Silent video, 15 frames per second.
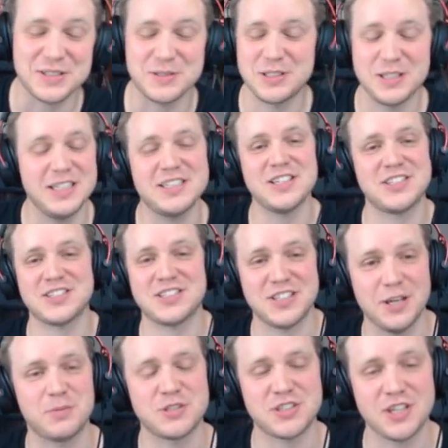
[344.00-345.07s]
just it's
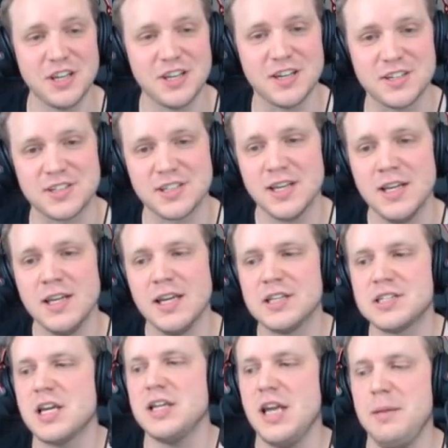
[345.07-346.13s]
just absurd.
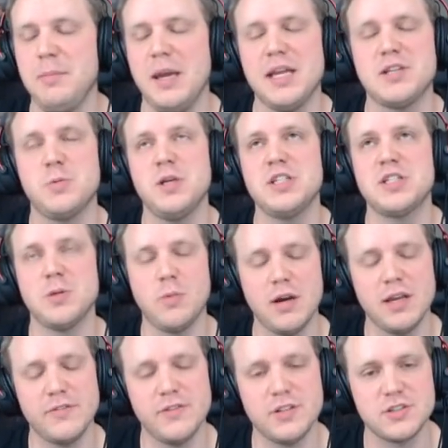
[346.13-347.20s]
It, it makes Winter hmm.
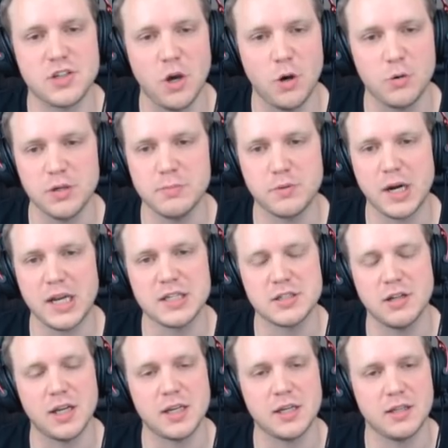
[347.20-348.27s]
Wyvern's cold
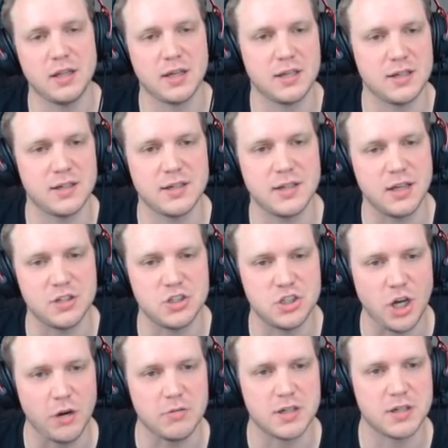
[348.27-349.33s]
embrace like like a, a,
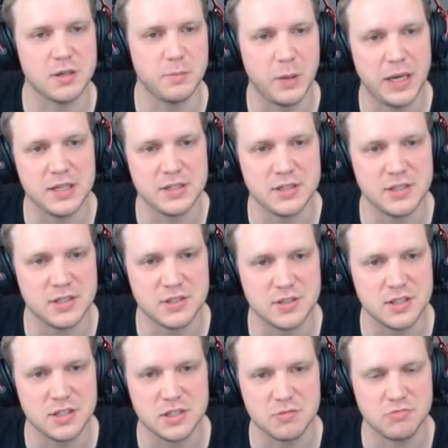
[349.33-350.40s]
joke compared to this
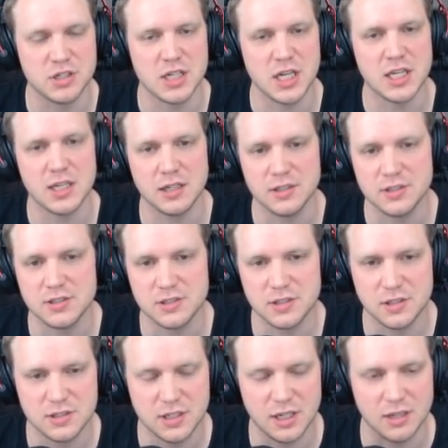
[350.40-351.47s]
this
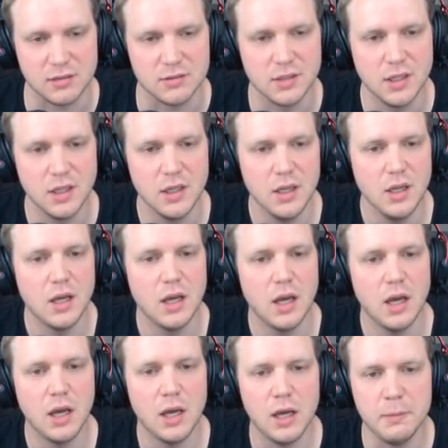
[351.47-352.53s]
ridiculous skill.
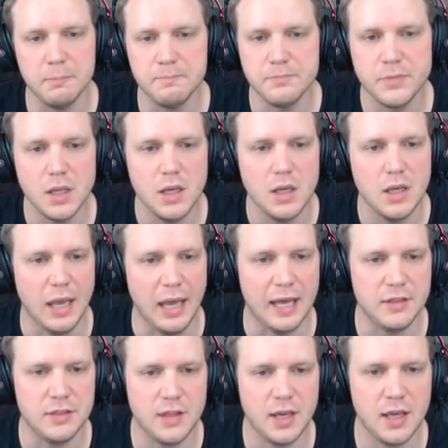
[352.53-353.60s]
Um,
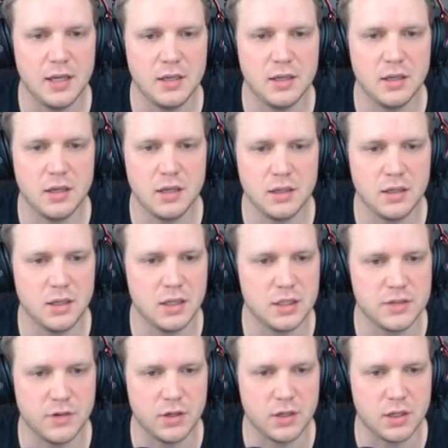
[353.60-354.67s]
and hmm. then uh,
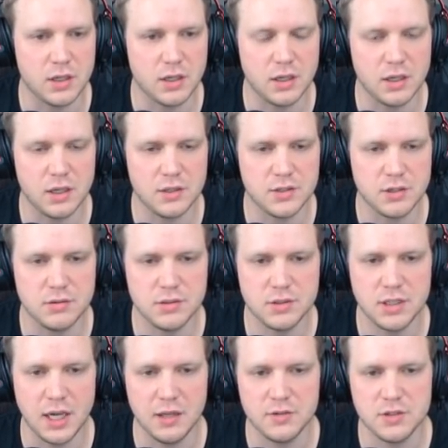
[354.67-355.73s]
let's have a look. Uh, so
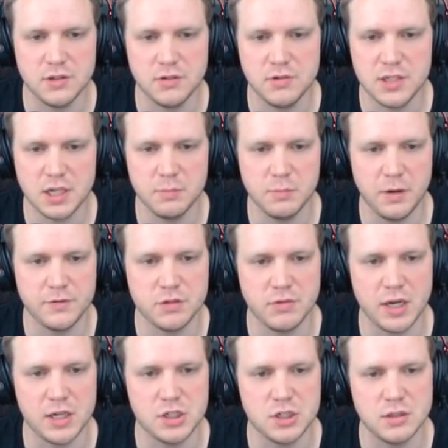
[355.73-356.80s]
yeah, so three second buff
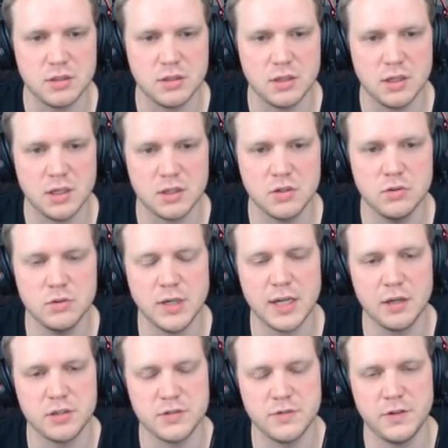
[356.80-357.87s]
duration. Uh,
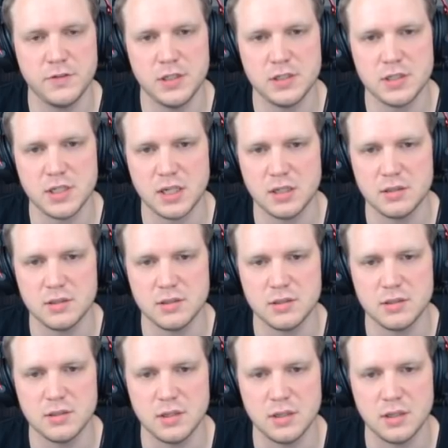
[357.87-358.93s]
cooldown goes to fifteen
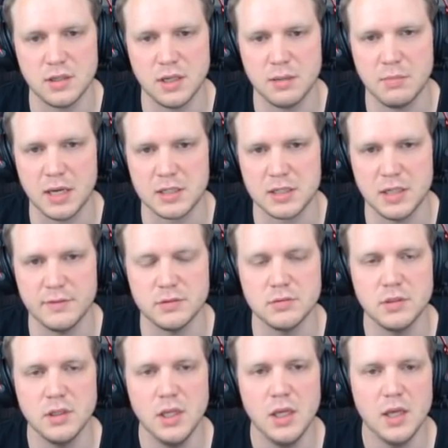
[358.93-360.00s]
seconds uh, at max
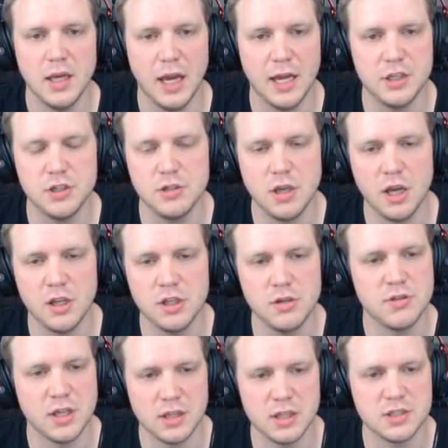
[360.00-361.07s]
level, and you and
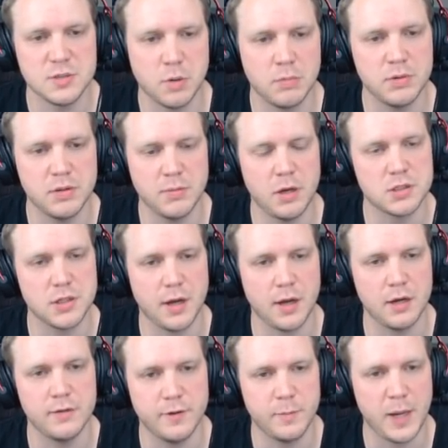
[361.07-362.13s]
you think this is probably the most
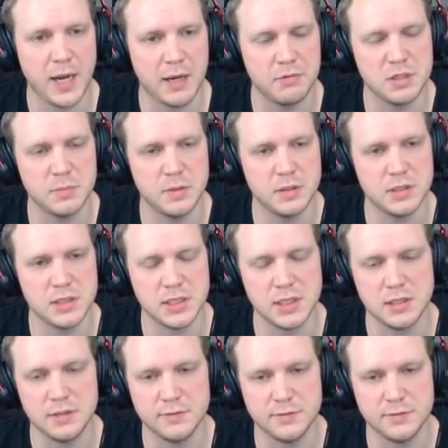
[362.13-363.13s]
overpowered ability